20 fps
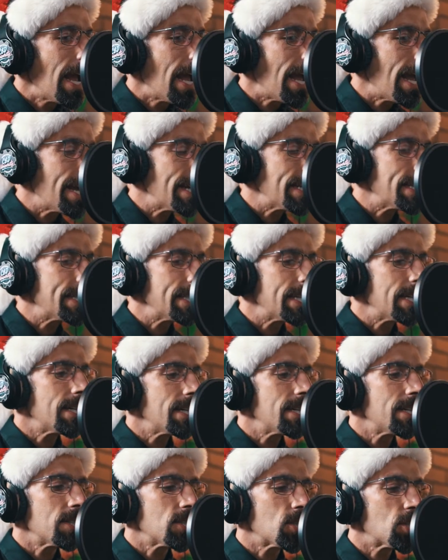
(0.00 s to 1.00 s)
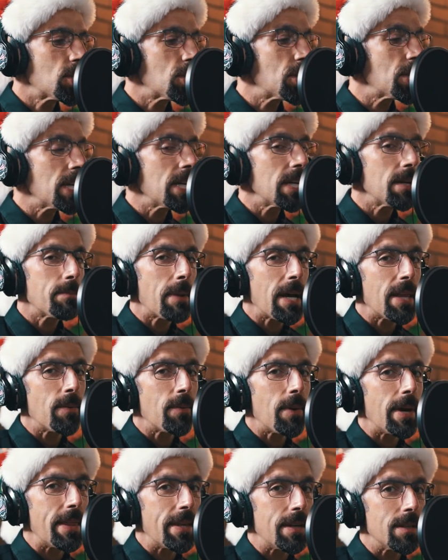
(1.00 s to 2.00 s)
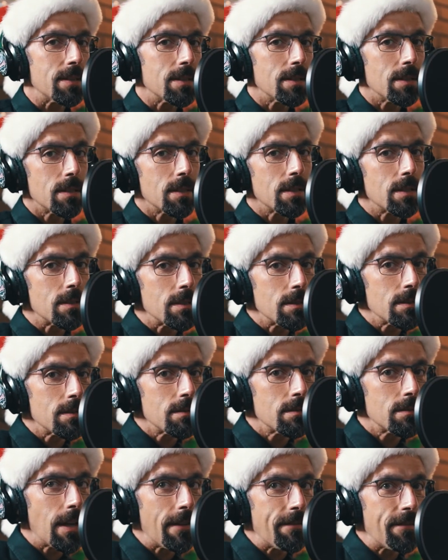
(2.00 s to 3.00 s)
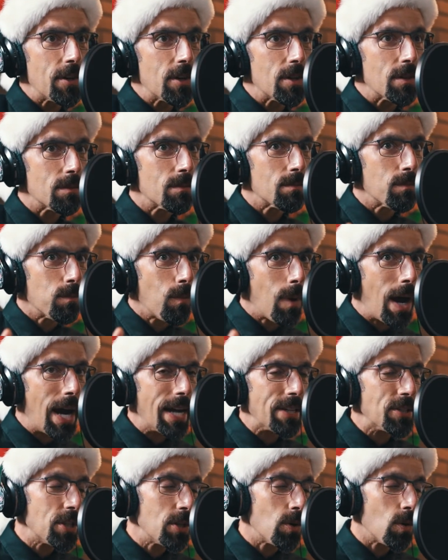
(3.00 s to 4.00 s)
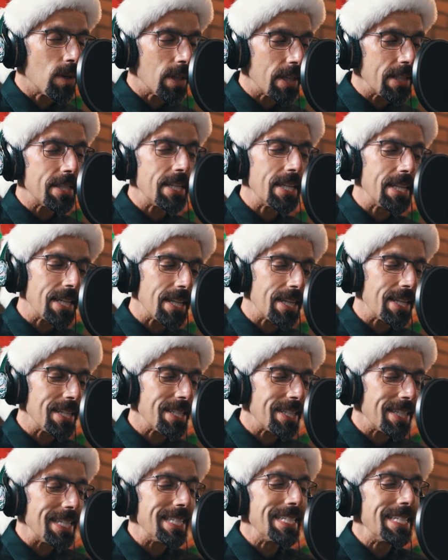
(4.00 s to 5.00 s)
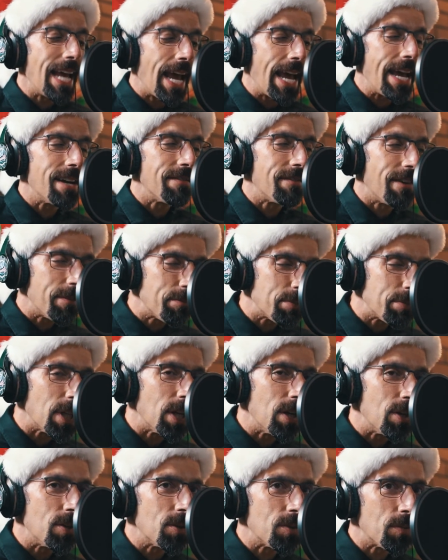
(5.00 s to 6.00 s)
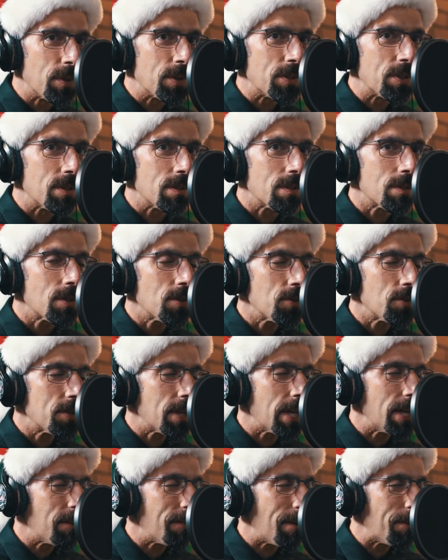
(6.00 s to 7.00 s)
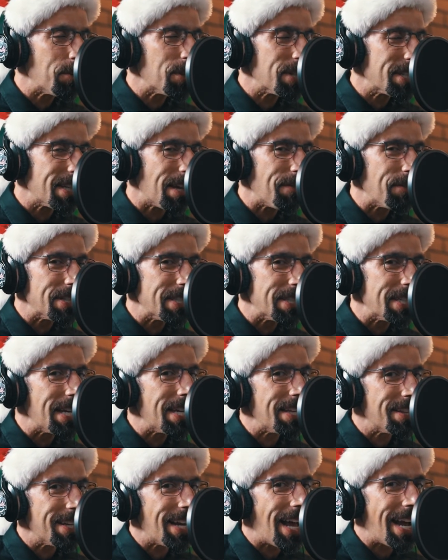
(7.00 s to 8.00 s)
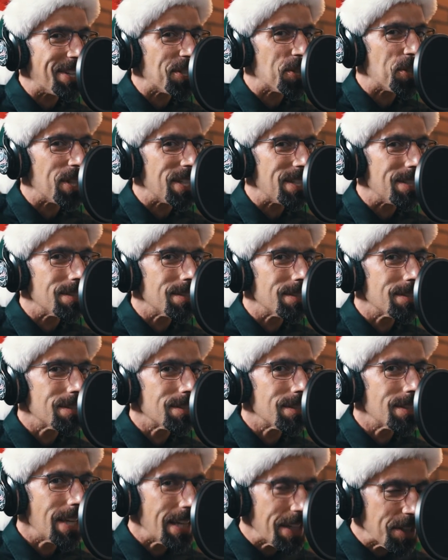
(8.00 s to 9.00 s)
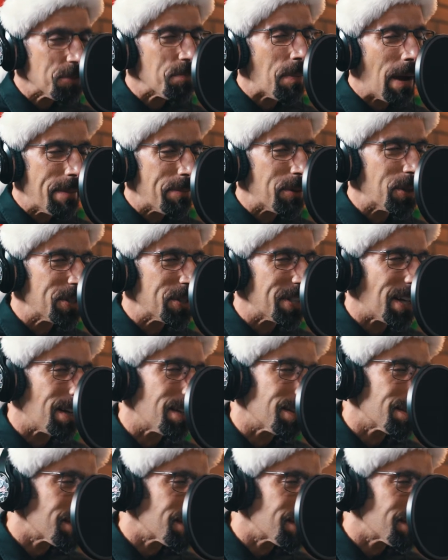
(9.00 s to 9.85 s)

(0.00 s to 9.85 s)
And uh, she, by the way, the little, if you're watching or listening to this the day of upload, which is Tuesday, November the 17th, it actually is my birthday.